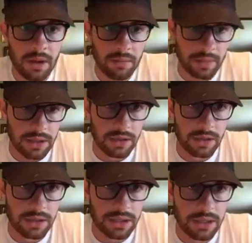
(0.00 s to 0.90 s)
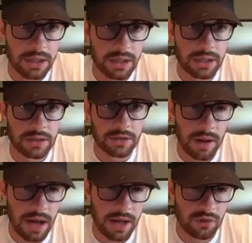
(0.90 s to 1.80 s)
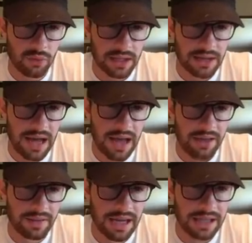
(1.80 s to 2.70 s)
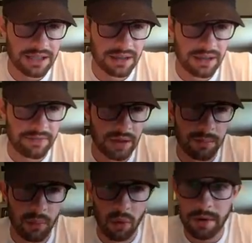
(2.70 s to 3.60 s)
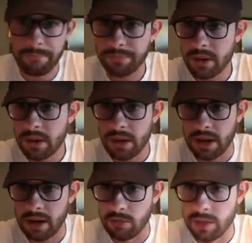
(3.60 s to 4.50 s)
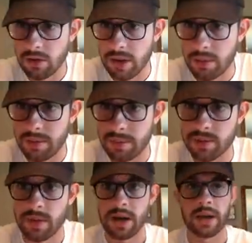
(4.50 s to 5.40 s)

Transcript: because he is my highest ranked guy of the guys still left on the board, and I would be okay with him as my